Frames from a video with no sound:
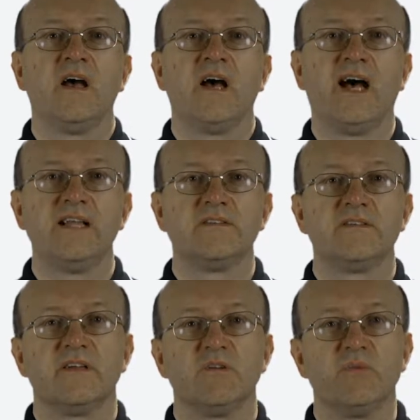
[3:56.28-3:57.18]

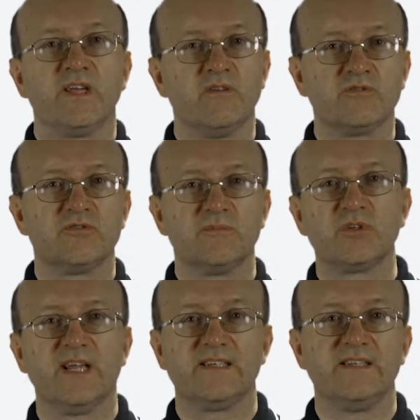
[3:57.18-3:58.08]
And we can also
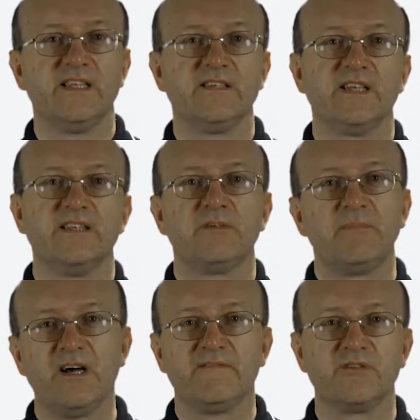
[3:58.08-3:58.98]
subtract in these sets,
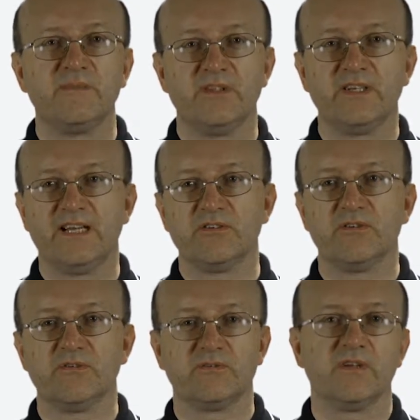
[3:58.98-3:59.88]
apart from in the
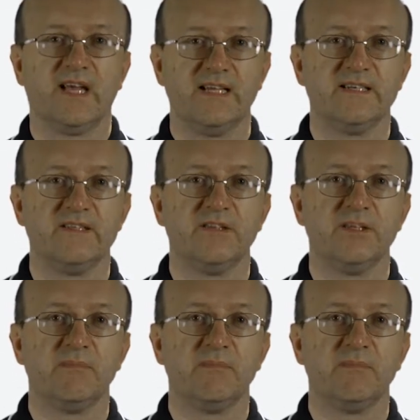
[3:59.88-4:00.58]
naturals and in the